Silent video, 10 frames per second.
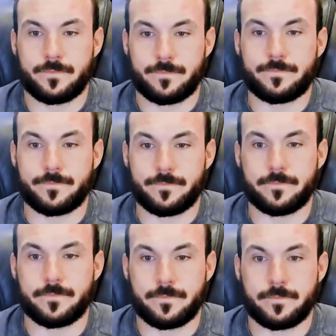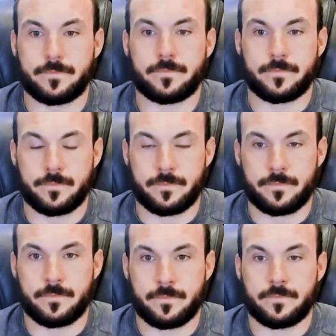
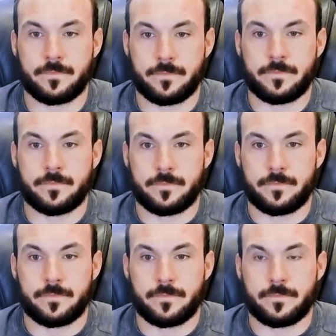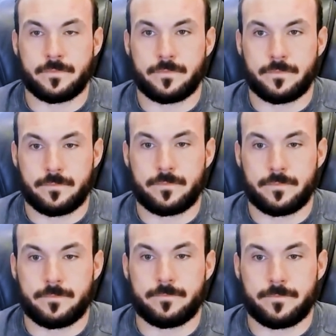
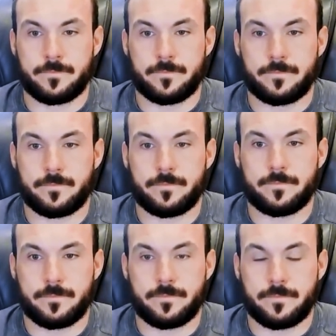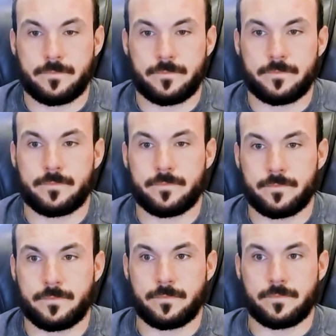
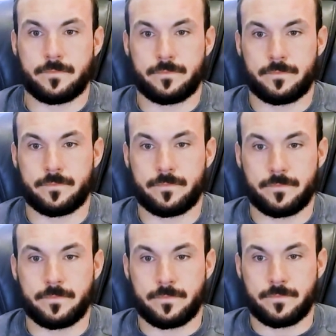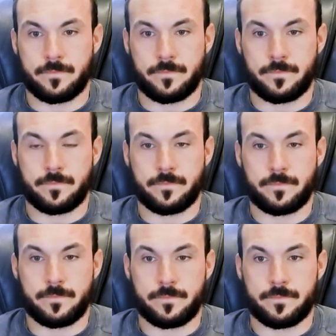
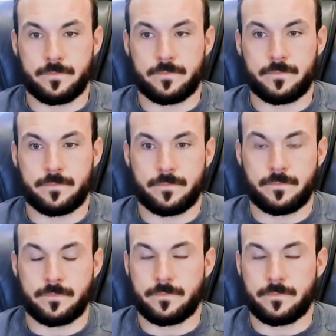No words are spoken by the person on screen.